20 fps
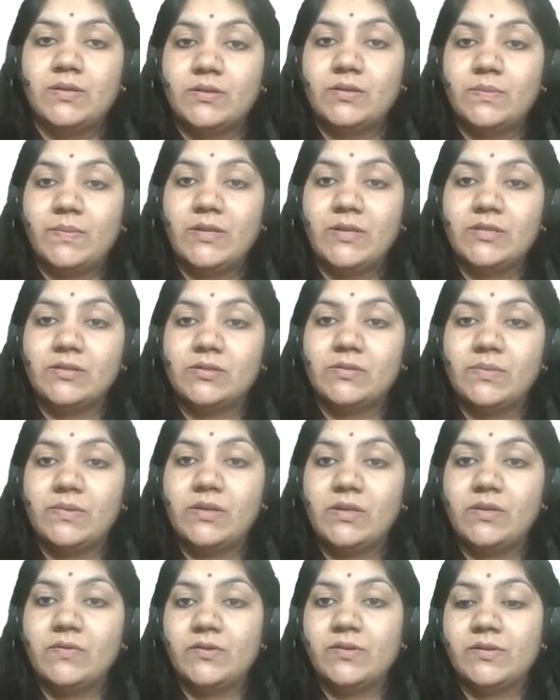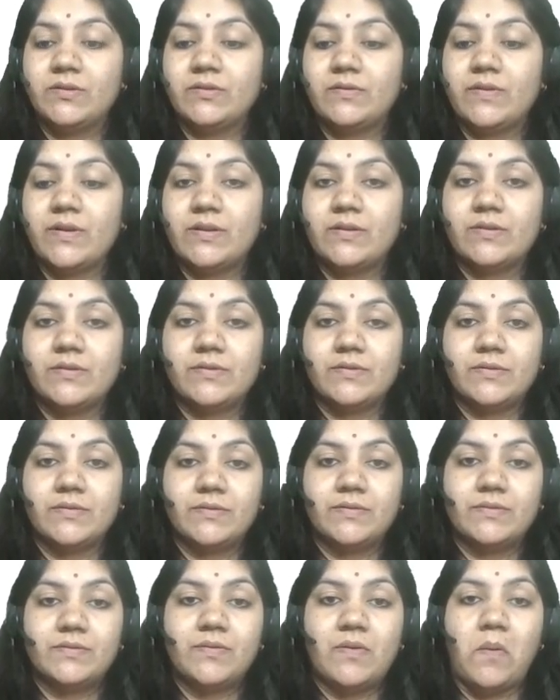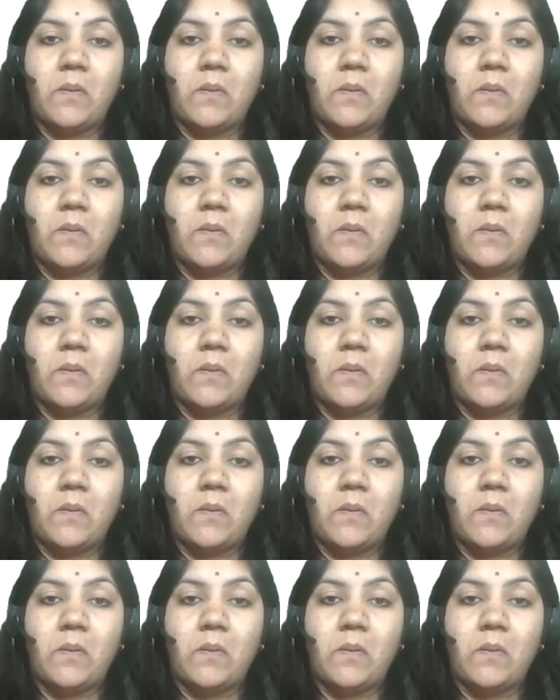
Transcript: tell me what is the right answer.